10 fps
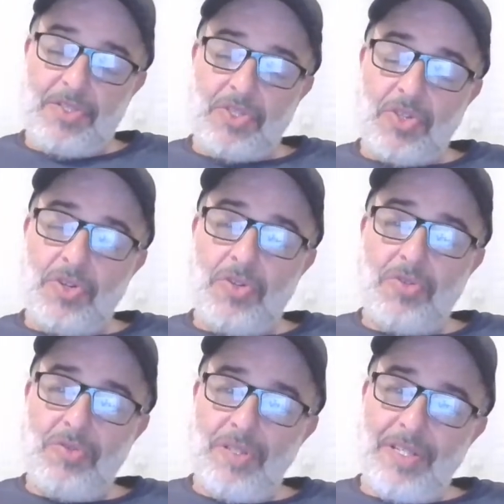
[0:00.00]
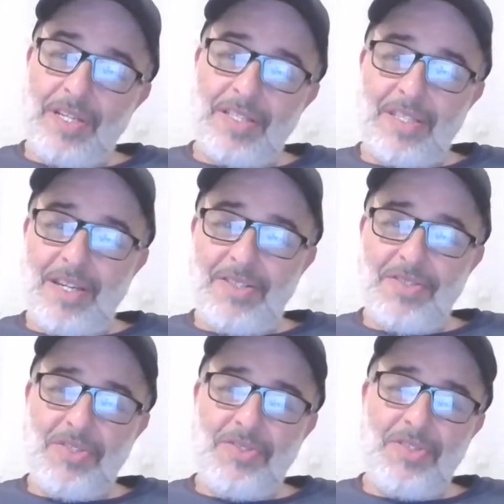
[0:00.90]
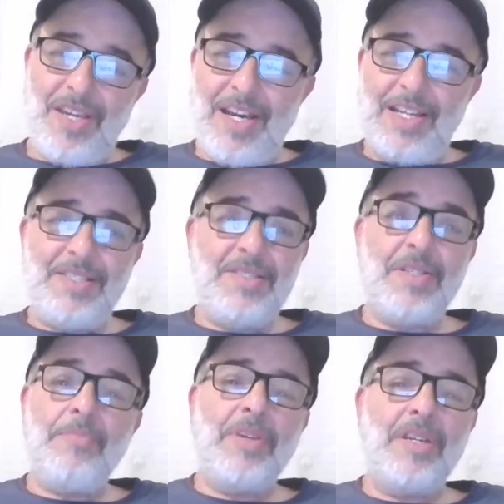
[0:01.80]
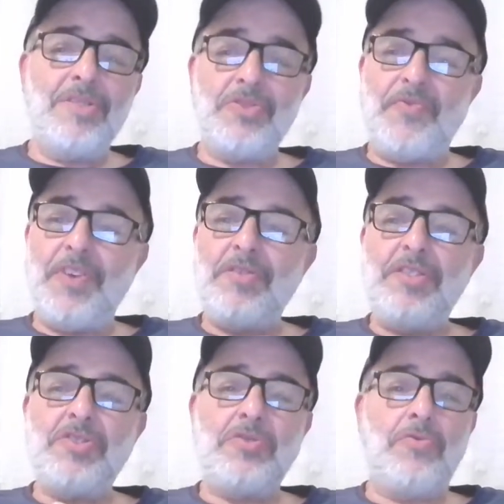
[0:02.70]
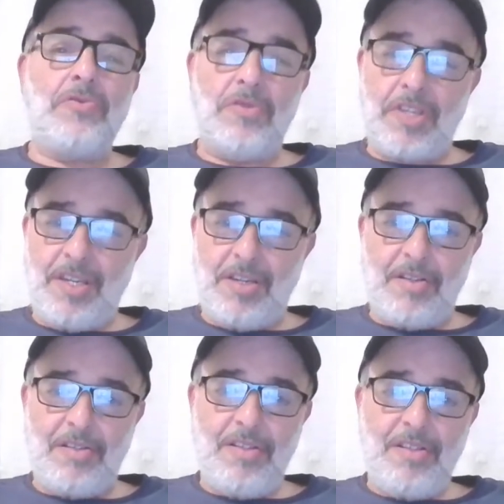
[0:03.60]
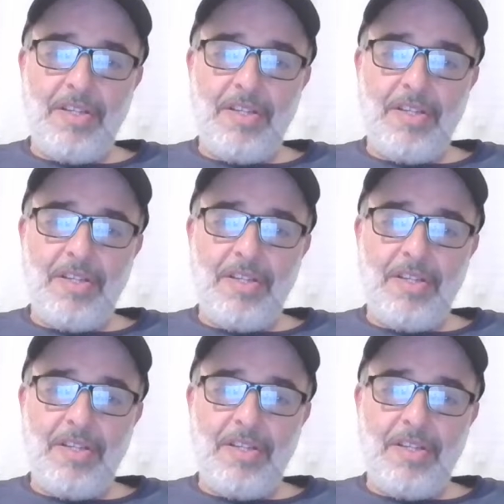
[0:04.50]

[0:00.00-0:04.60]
so it tells you guys something is very squirrely here.